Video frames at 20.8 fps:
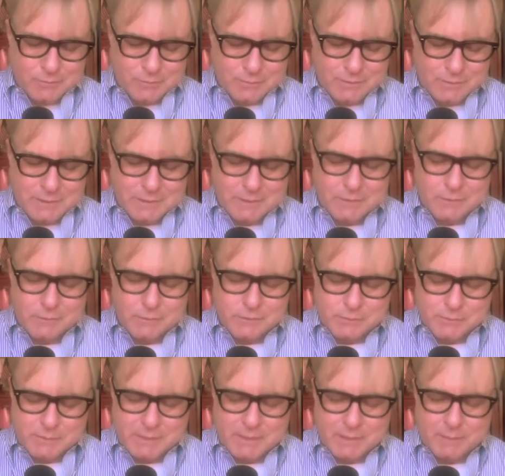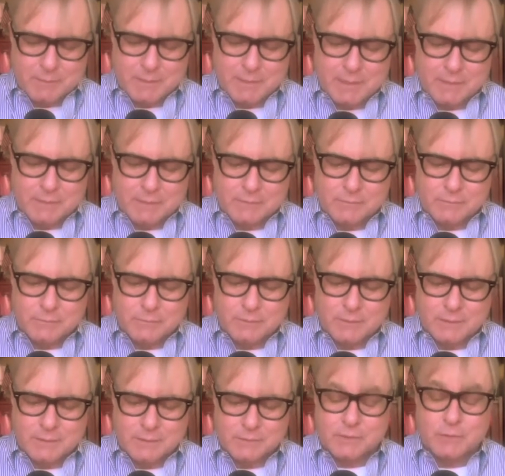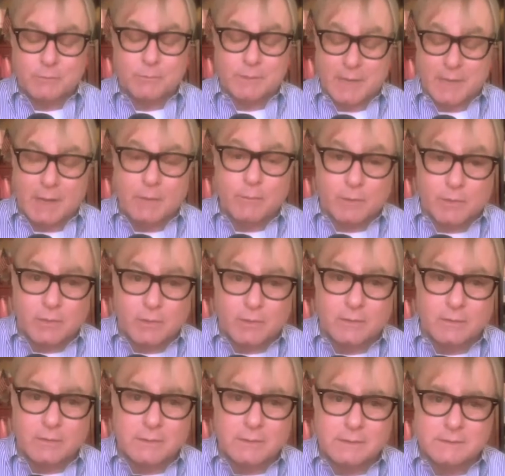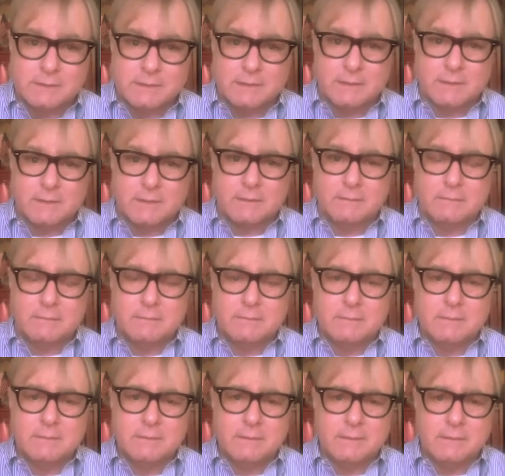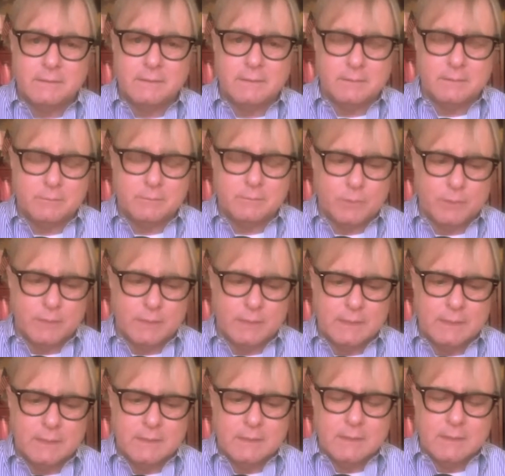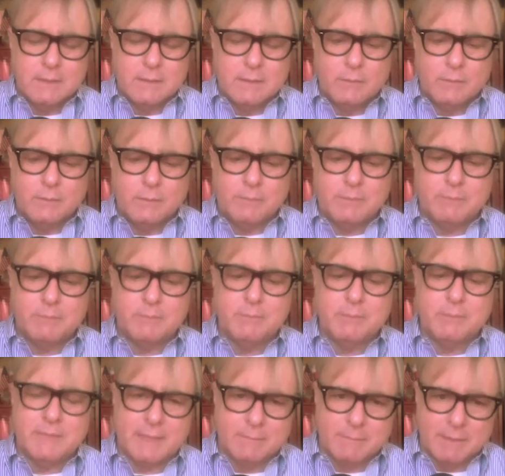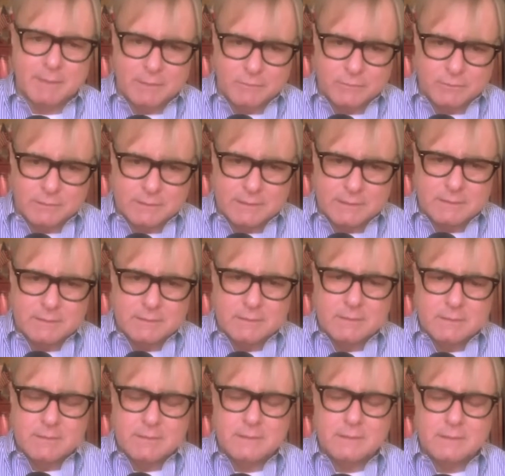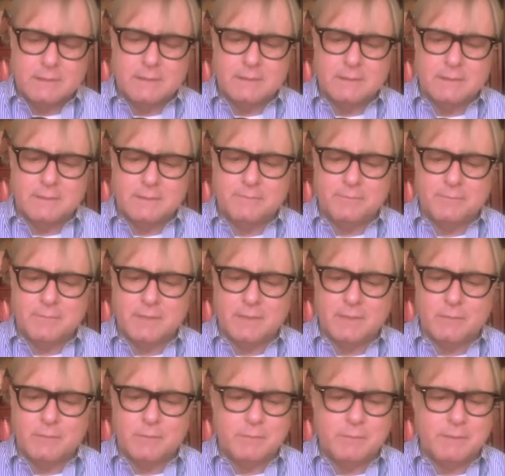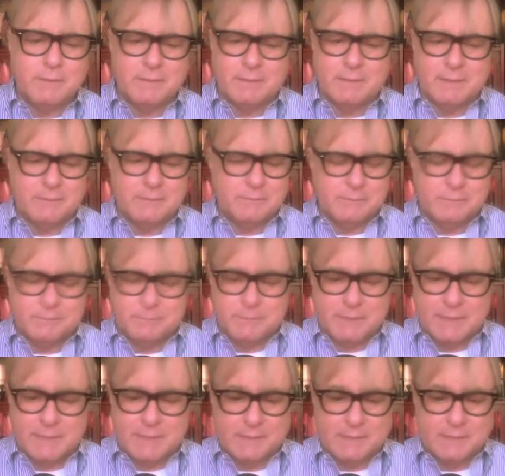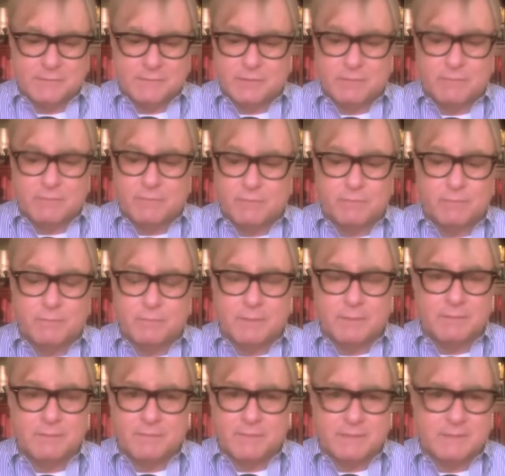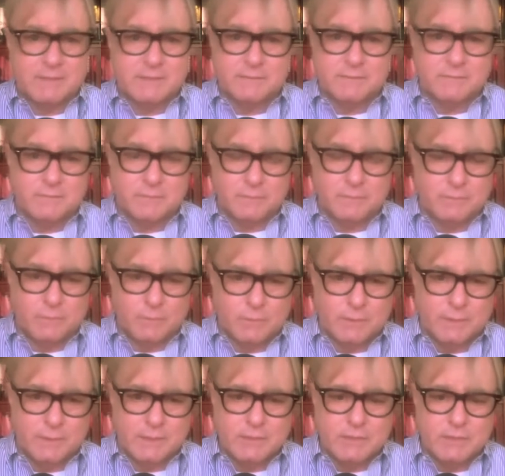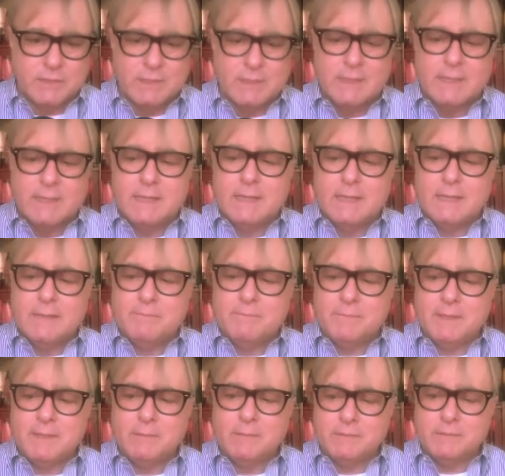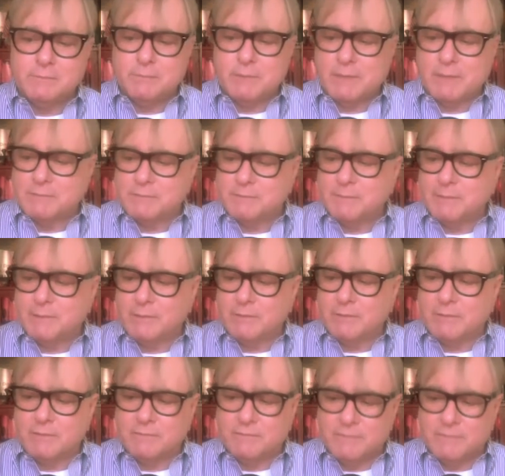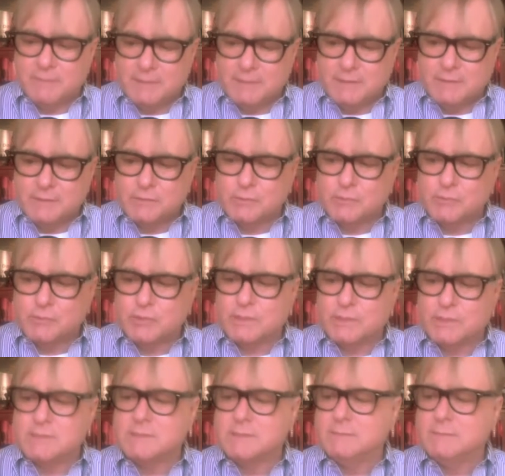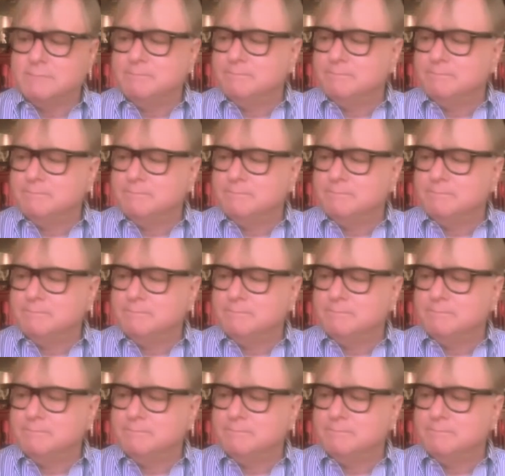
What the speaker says: hear you speak about, see what I recall as a young boy, when people became elderly, and when they began to suffer from the effects of old age, it was perhaps a matter of convenience or just,